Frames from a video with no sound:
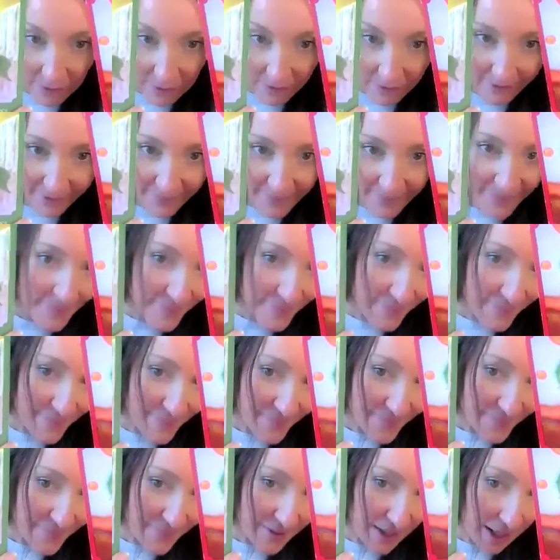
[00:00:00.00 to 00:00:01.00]
I don't know.
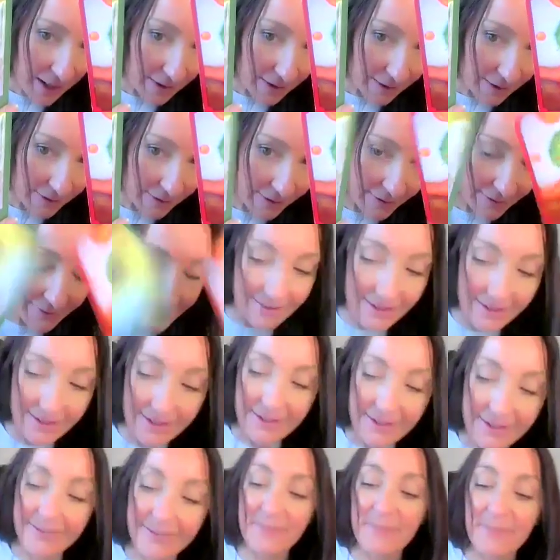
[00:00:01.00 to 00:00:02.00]
Looks
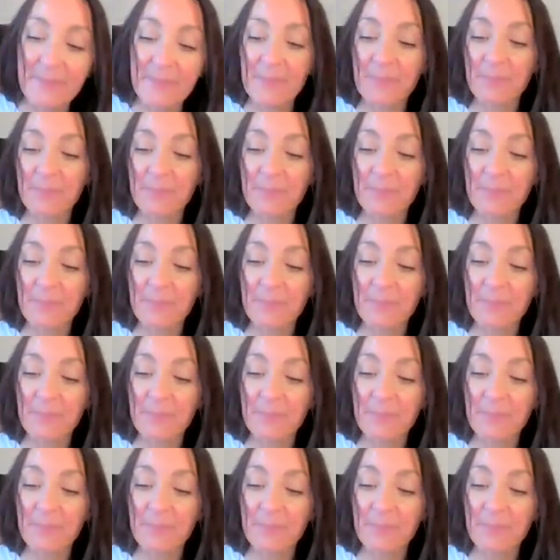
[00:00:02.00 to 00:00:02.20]
like it.